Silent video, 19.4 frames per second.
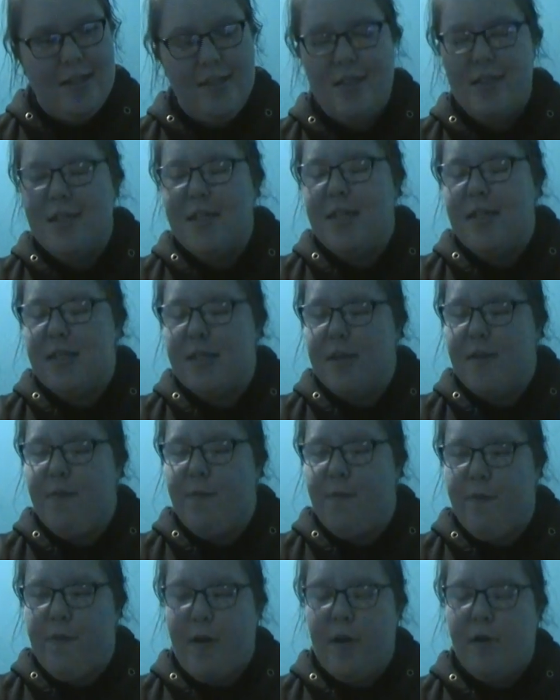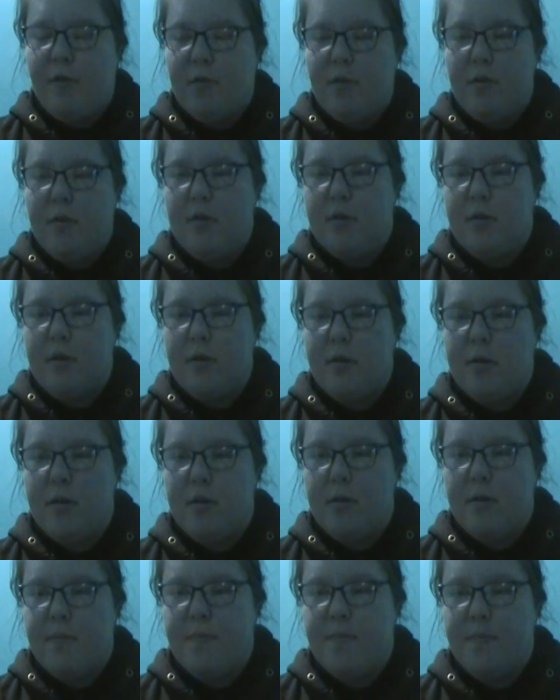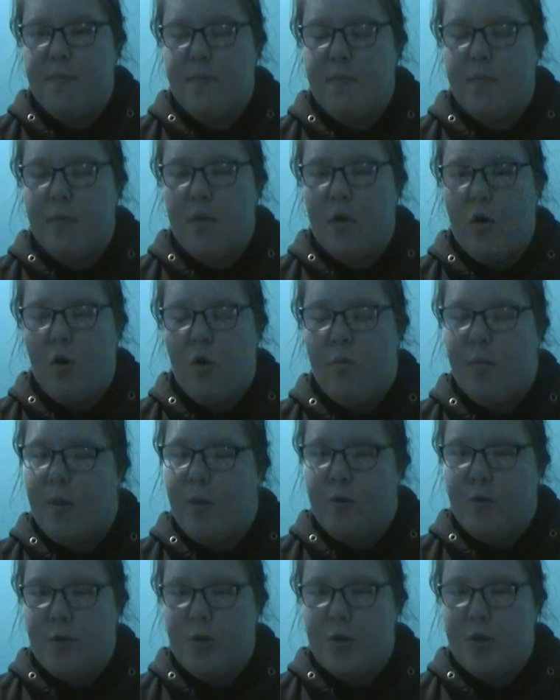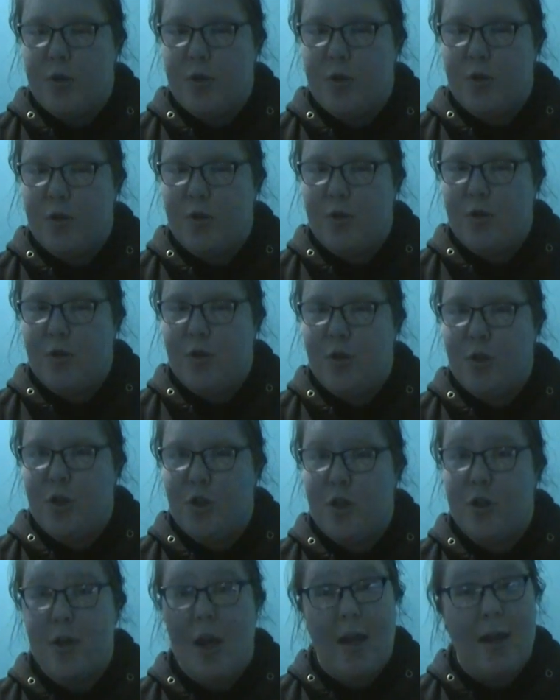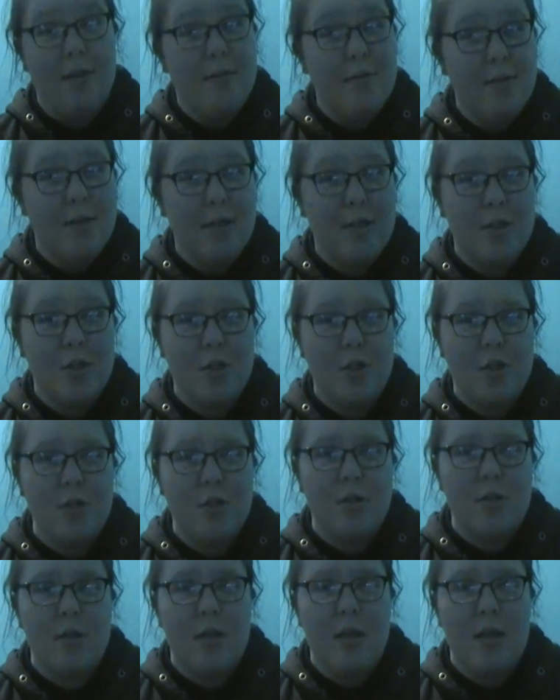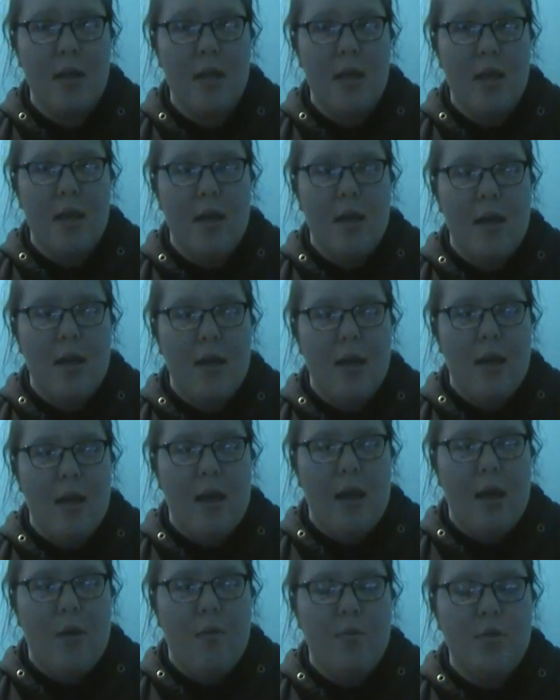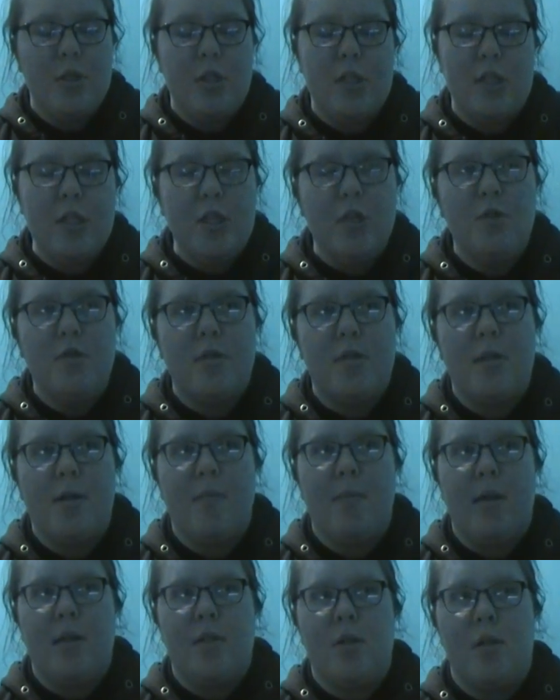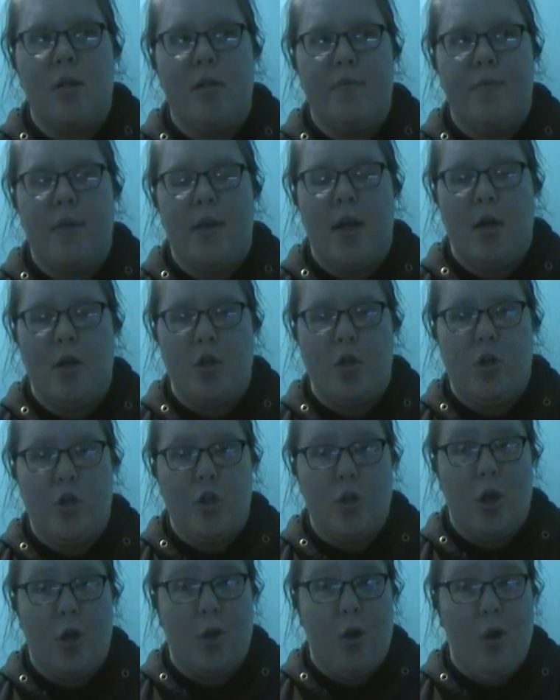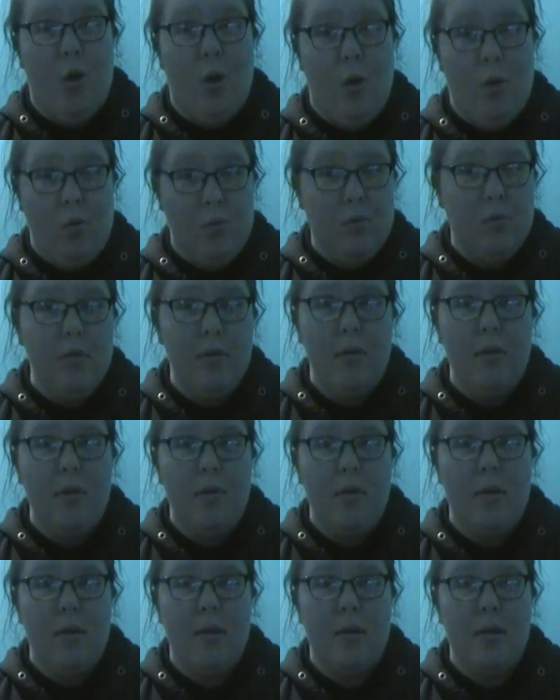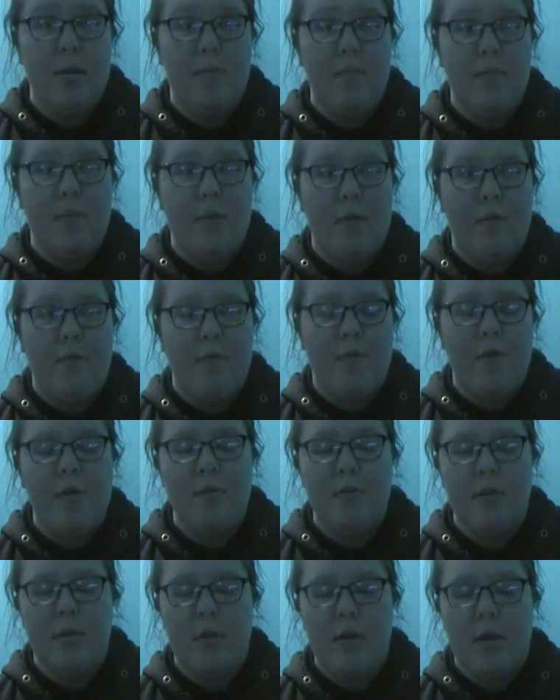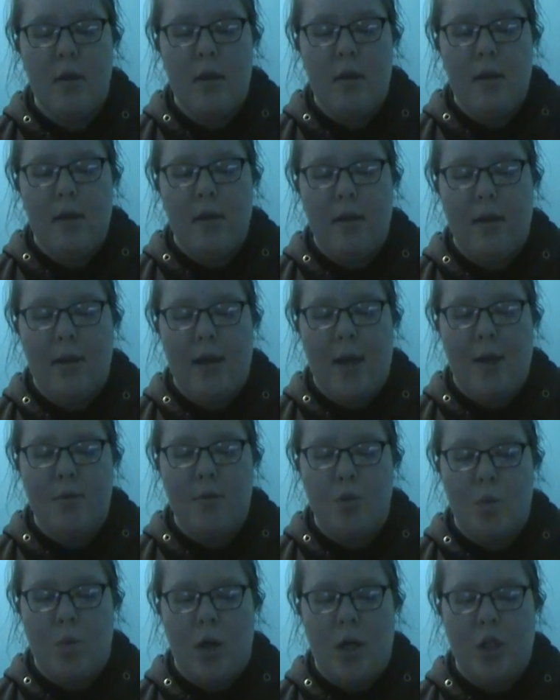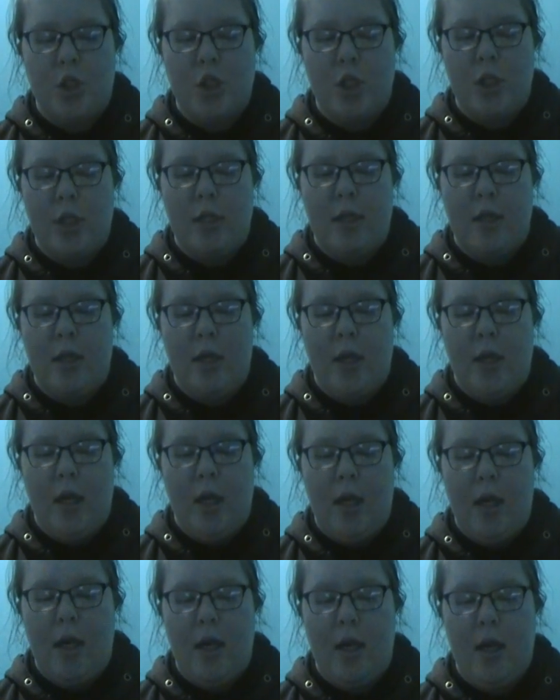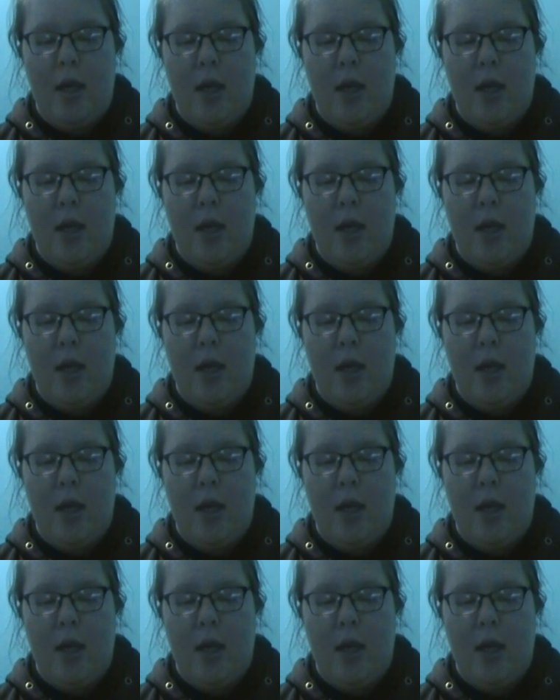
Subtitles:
This season felt almost childish, which is interesting because all of the characters are older, but it felt like I was watching